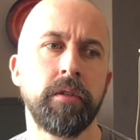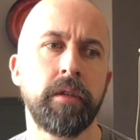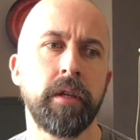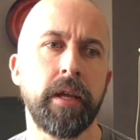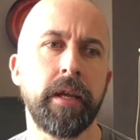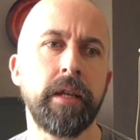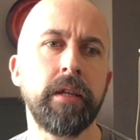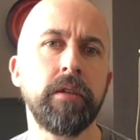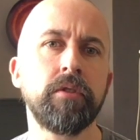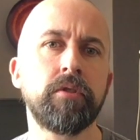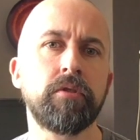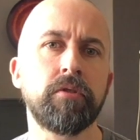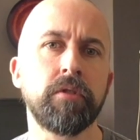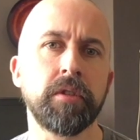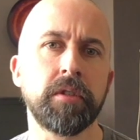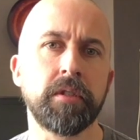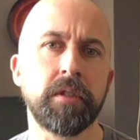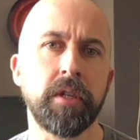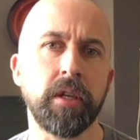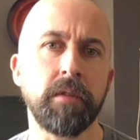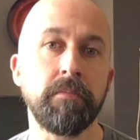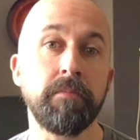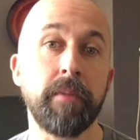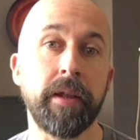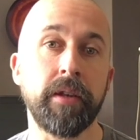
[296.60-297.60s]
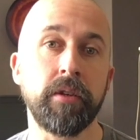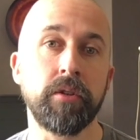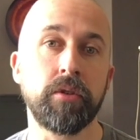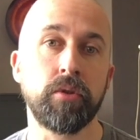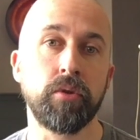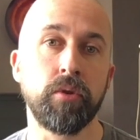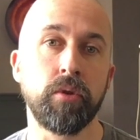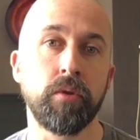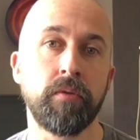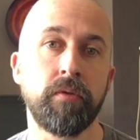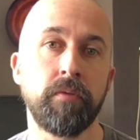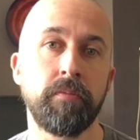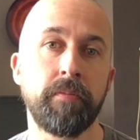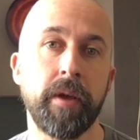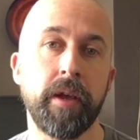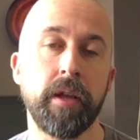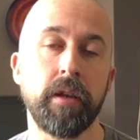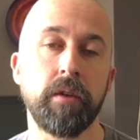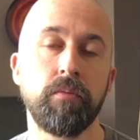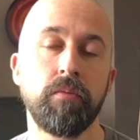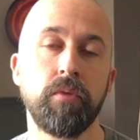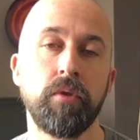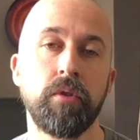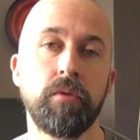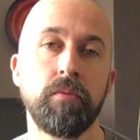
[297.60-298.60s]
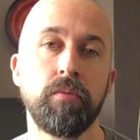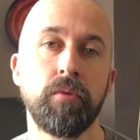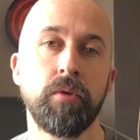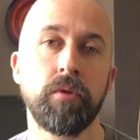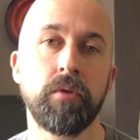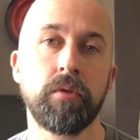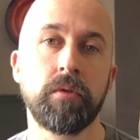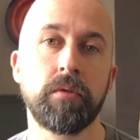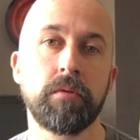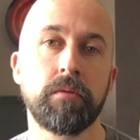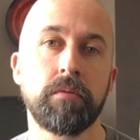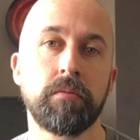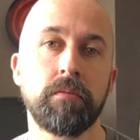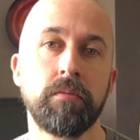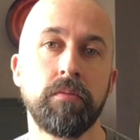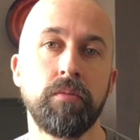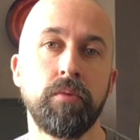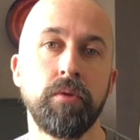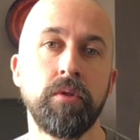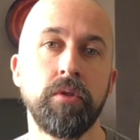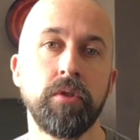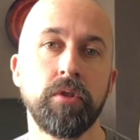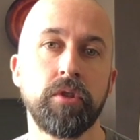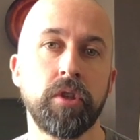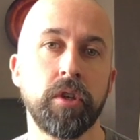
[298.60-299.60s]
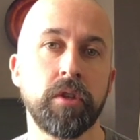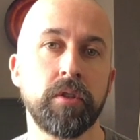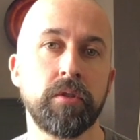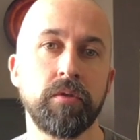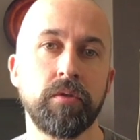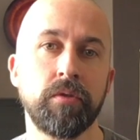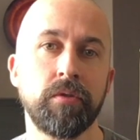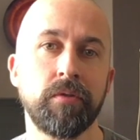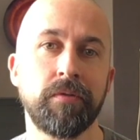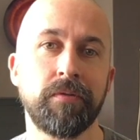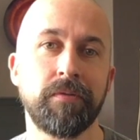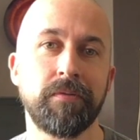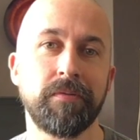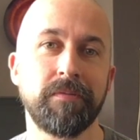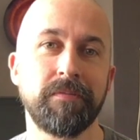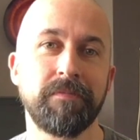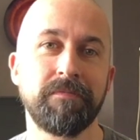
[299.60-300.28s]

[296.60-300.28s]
interesting mentor for Ben, and wouldn't just sort of